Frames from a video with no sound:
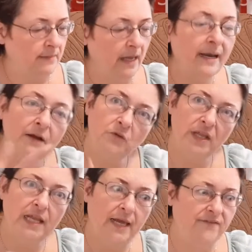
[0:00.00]
And I
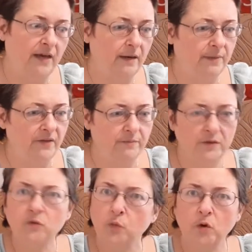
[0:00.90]
really like that about them.
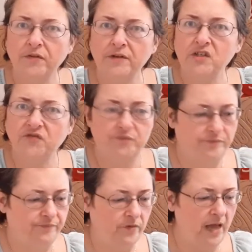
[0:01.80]
That's worth it just
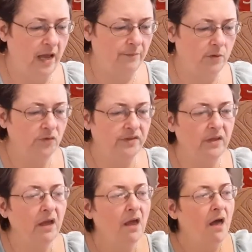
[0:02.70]
for that,
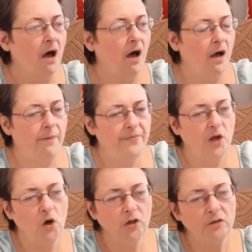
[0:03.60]
mostly. Um, they
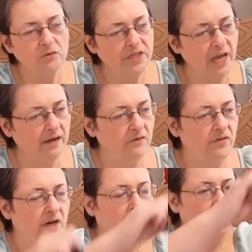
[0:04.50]
are a little tighter
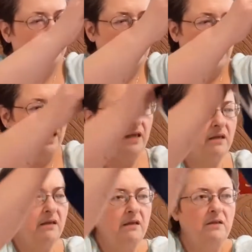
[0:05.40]
than I would like
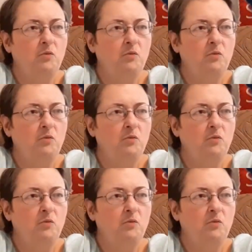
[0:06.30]
in the